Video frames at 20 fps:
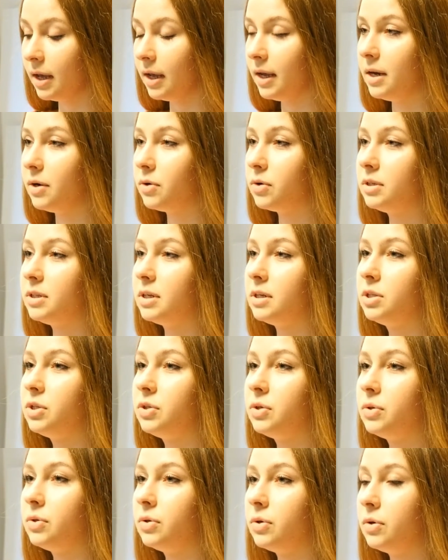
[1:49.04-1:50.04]
in order
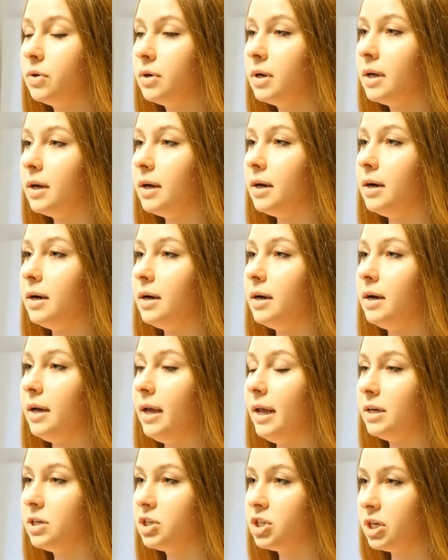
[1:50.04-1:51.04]
to uh,
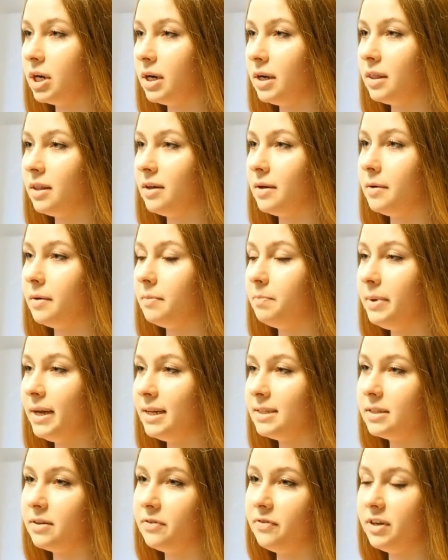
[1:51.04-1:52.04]
ensure the
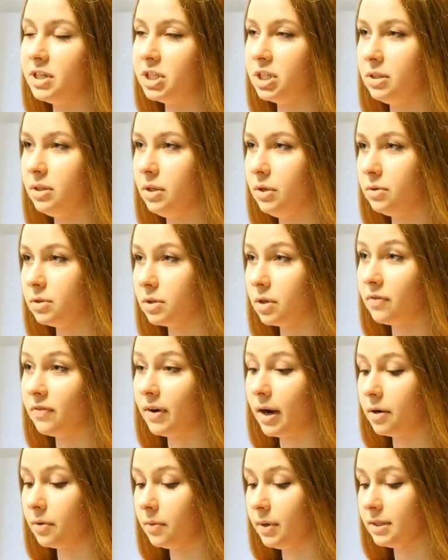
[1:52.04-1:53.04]
best efficient use of
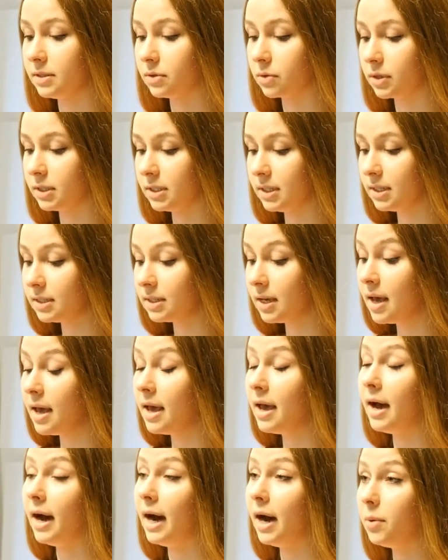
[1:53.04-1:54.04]
our resources.
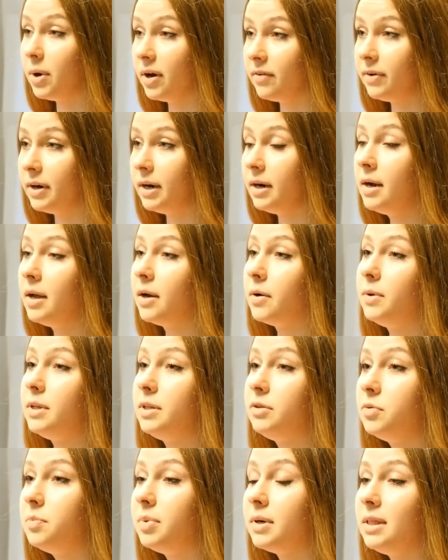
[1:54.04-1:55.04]
However, we
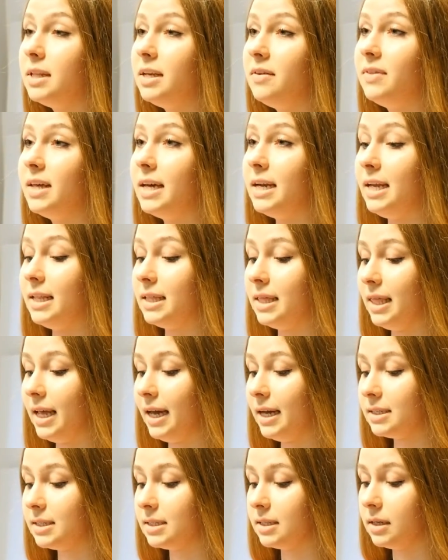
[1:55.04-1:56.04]
do believe that it
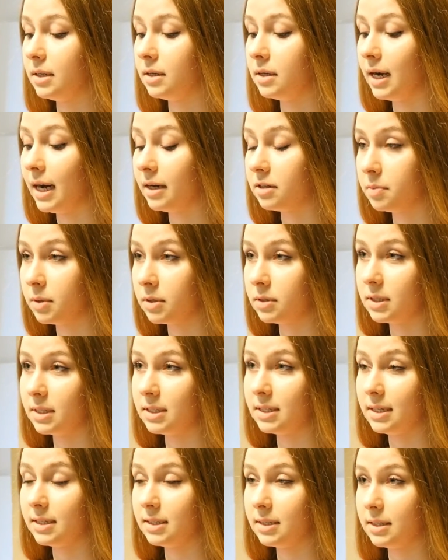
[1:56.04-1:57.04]
lacks the utmost
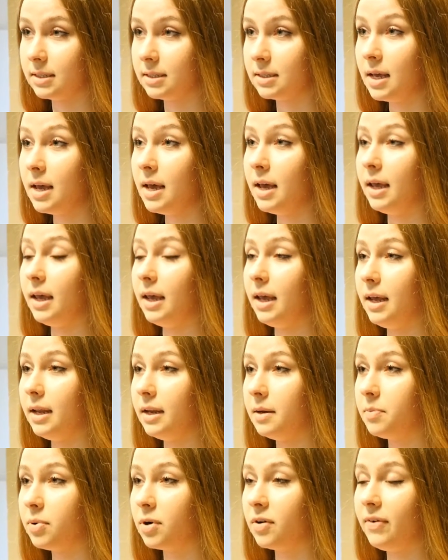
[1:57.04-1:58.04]
assistance
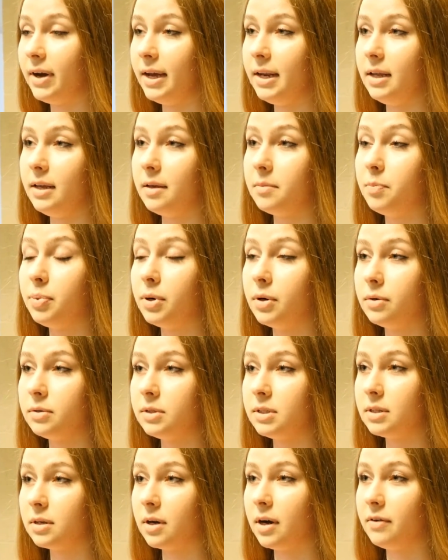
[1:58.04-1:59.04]
in providing
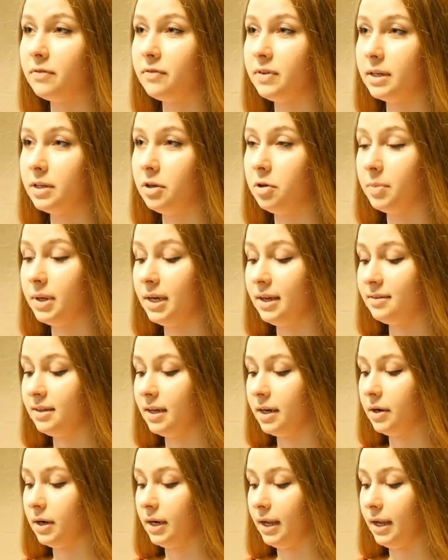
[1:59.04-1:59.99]
post-conflict humanitarian